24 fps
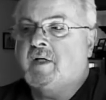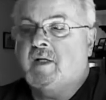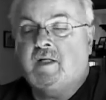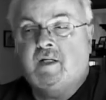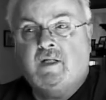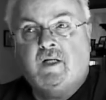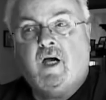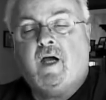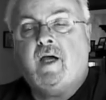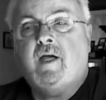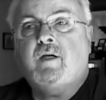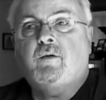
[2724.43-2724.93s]
But
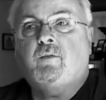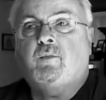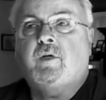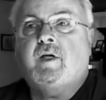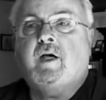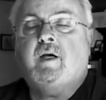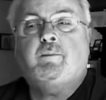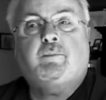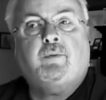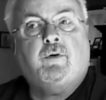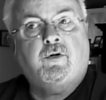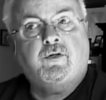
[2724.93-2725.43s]
at night
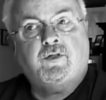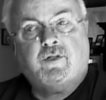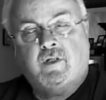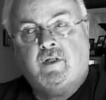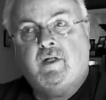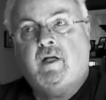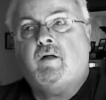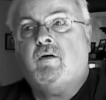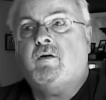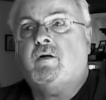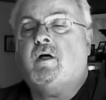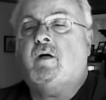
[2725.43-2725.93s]
we had
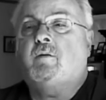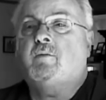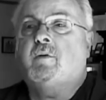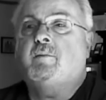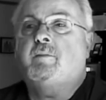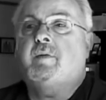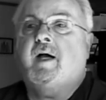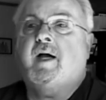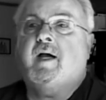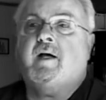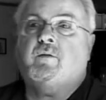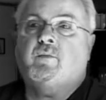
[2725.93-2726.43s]
personnel
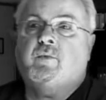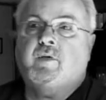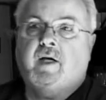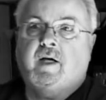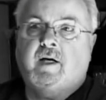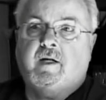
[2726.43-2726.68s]
coming back.